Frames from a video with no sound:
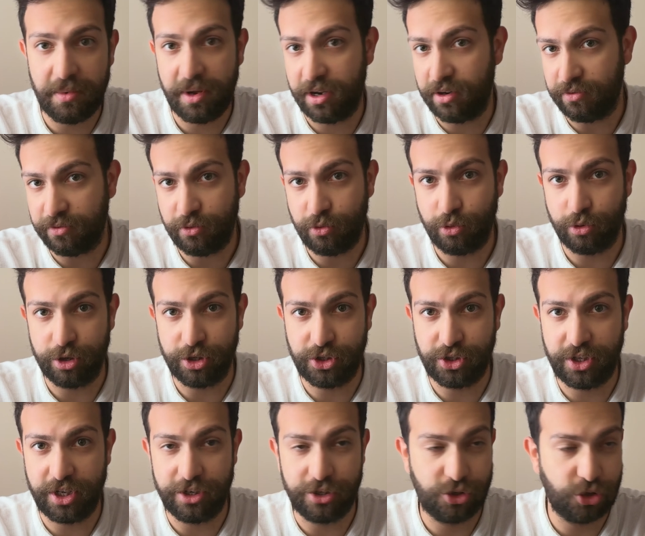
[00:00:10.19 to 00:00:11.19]
and of course,
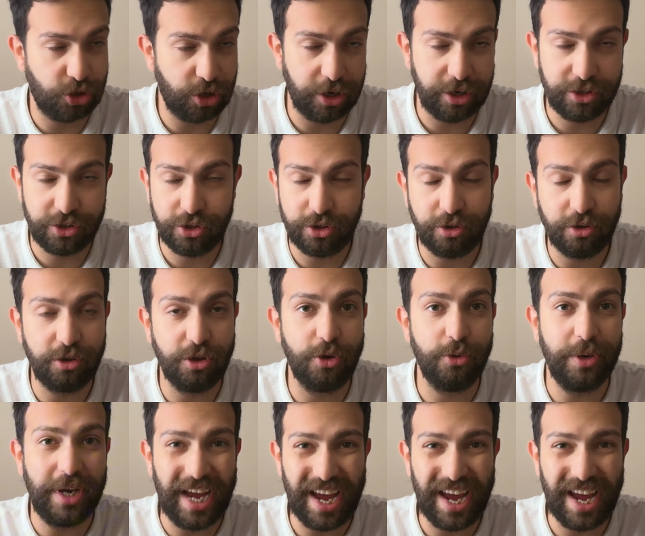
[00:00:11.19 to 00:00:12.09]
they're trying to clone